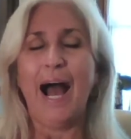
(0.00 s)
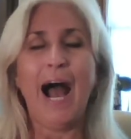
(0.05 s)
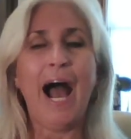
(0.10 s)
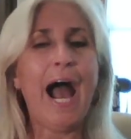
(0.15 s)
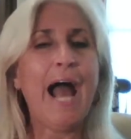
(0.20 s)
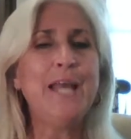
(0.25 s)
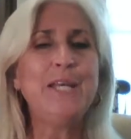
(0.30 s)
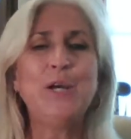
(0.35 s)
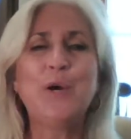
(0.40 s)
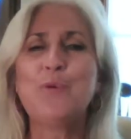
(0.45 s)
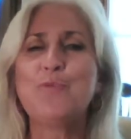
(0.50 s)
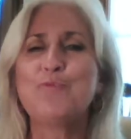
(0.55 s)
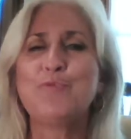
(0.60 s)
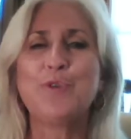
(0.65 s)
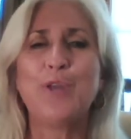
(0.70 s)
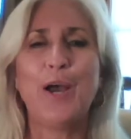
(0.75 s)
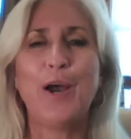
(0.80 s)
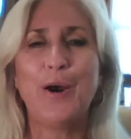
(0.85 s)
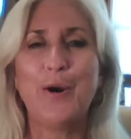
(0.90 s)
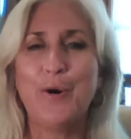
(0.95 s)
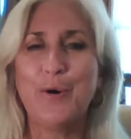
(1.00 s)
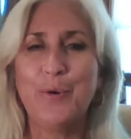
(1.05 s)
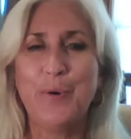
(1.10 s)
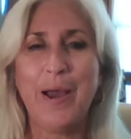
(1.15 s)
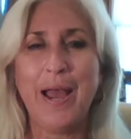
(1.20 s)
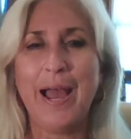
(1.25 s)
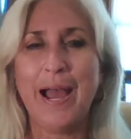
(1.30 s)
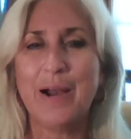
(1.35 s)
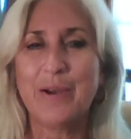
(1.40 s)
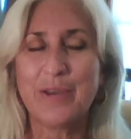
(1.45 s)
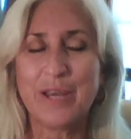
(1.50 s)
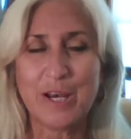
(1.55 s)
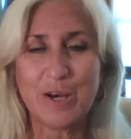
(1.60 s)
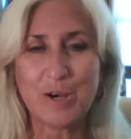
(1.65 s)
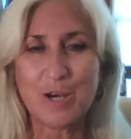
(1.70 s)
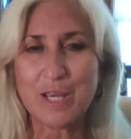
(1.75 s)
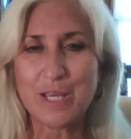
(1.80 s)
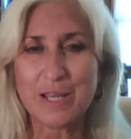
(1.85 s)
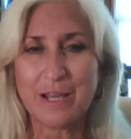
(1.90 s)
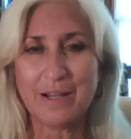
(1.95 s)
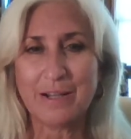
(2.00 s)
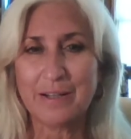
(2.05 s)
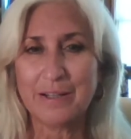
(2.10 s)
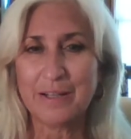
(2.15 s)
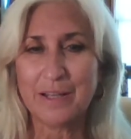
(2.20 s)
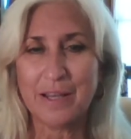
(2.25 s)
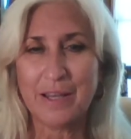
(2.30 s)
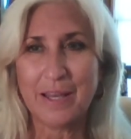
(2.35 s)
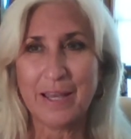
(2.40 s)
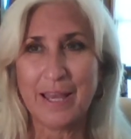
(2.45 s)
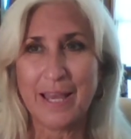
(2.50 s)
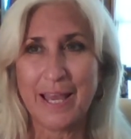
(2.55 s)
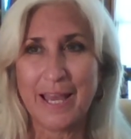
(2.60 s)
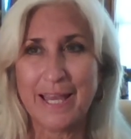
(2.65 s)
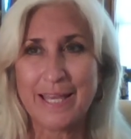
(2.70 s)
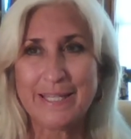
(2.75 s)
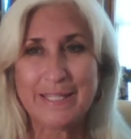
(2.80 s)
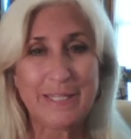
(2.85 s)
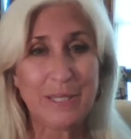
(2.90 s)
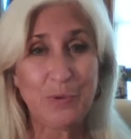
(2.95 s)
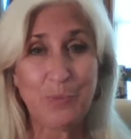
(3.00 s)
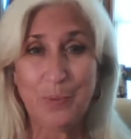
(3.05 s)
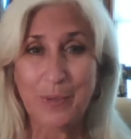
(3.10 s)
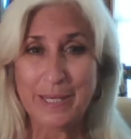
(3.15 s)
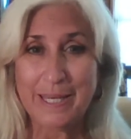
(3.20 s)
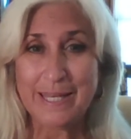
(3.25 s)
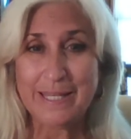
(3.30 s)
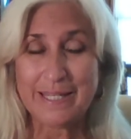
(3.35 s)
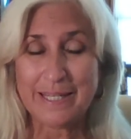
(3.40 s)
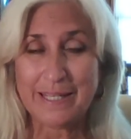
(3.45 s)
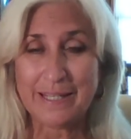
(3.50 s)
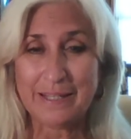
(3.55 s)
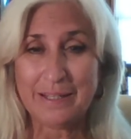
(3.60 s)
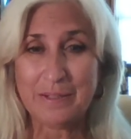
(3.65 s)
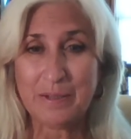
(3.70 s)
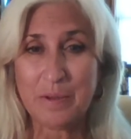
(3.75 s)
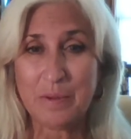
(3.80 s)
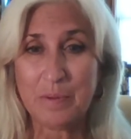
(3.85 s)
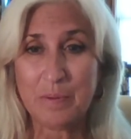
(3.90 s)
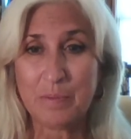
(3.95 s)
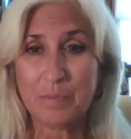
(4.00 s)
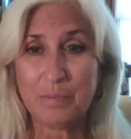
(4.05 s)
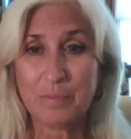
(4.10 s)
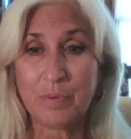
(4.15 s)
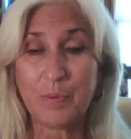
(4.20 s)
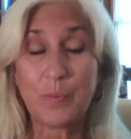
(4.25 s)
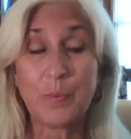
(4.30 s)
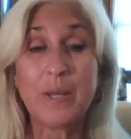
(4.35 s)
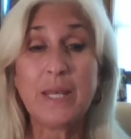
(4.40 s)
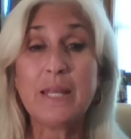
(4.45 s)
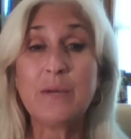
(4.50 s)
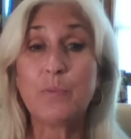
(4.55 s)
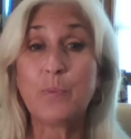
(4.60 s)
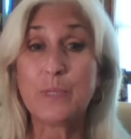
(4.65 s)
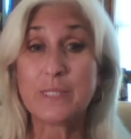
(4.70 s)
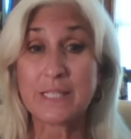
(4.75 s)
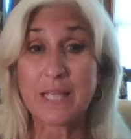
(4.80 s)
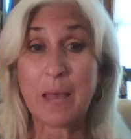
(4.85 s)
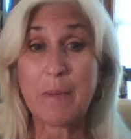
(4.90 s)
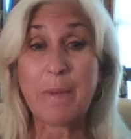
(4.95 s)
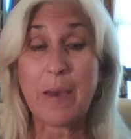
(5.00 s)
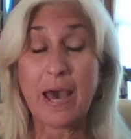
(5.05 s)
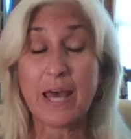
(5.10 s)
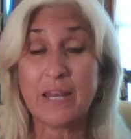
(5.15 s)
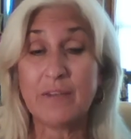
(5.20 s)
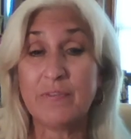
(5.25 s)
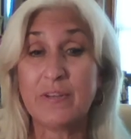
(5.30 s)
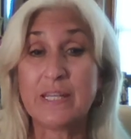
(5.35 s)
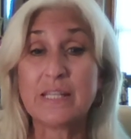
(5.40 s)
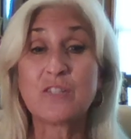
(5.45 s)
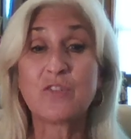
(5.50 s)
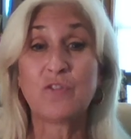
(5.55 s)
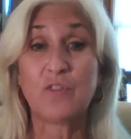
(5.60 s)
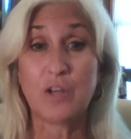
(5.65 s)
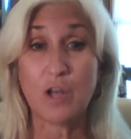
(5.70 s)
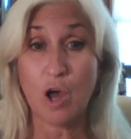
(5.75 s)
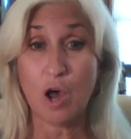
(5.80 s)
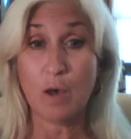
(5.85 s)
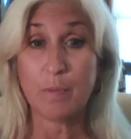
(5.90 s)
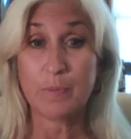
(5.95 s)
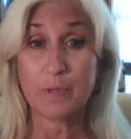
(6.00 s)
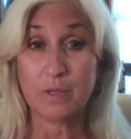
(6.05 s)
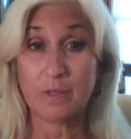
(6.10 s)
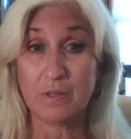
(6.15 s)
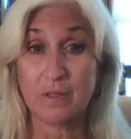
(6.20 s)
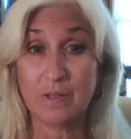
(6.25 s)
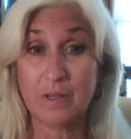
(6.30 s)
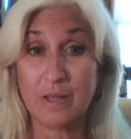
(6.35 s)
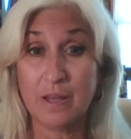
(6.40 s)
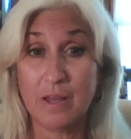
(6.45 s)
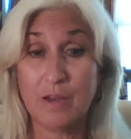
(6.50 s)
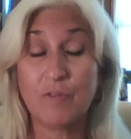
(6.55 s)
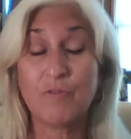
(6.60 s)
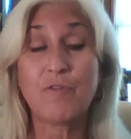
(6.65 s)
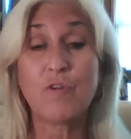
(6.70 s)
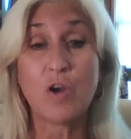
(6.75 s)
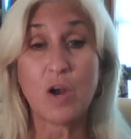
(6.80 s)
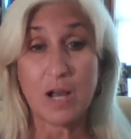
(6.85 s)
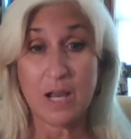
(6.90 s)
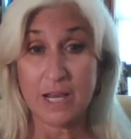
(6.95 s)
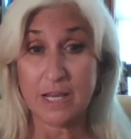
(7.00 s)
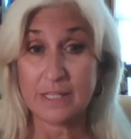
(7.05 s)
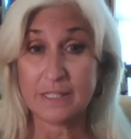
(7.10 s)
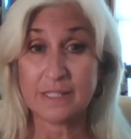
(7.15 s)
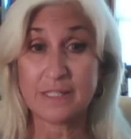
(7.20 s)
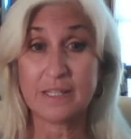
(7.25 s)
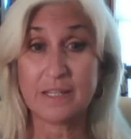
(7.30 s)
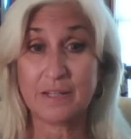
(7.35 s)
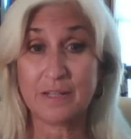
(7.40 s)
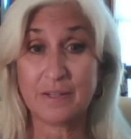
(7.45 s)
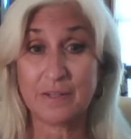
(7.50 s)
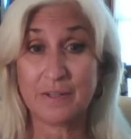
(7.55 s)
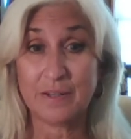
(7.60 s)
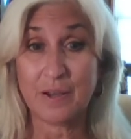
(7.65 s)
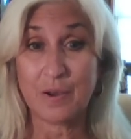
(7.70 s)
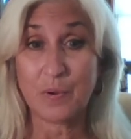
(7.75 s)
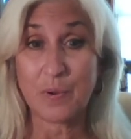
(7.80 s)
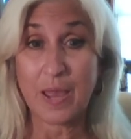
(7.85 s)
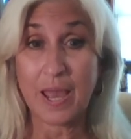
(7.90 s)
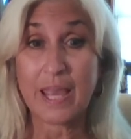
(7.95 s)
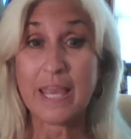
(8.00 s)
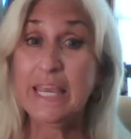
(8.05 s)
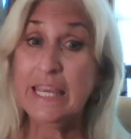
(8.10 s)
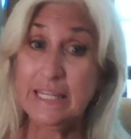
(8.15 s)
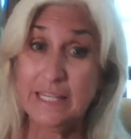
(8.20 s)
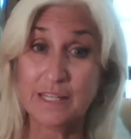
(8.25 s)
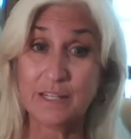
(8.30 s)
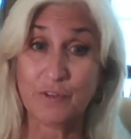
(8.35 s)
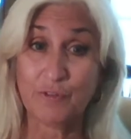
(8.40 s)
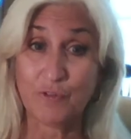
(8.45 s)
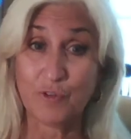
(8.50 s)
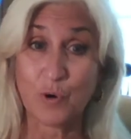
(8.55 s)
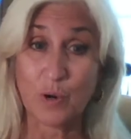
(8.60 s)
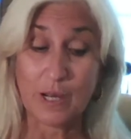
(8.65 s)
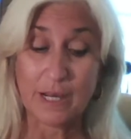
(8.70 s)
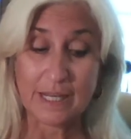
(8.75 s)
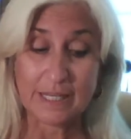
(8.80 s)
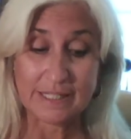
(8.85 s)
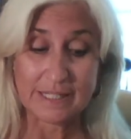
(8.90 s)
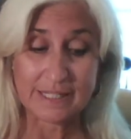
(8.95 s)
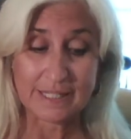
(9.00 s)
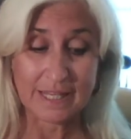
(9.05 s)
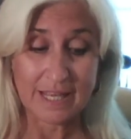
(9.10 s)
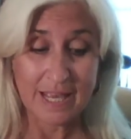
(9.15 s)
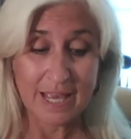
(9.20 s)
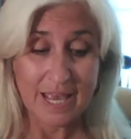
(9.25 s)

I don't know how Gary Young did what he did, but what's come out of it is phenomenal for us. Okay, he did it for us.